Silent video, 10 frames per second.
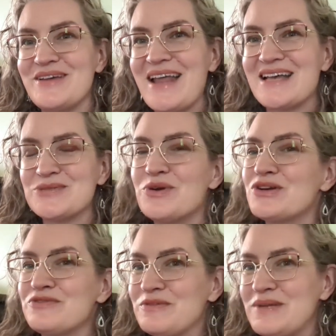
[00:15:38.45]
it has
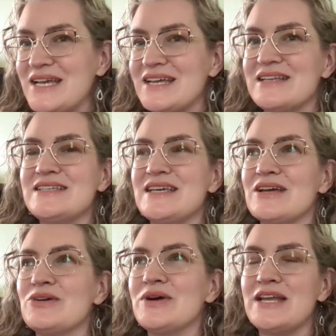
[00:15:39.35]
worked for me to
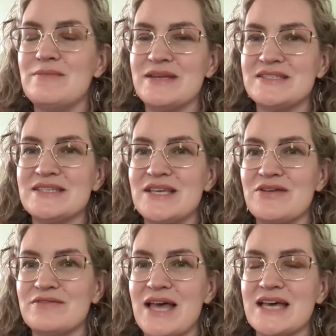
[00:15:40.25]
create a business out
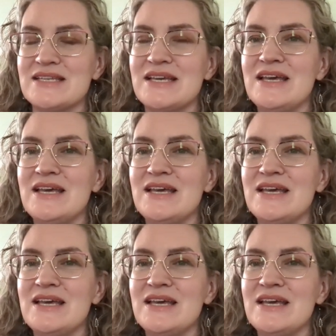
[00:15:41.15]
of that.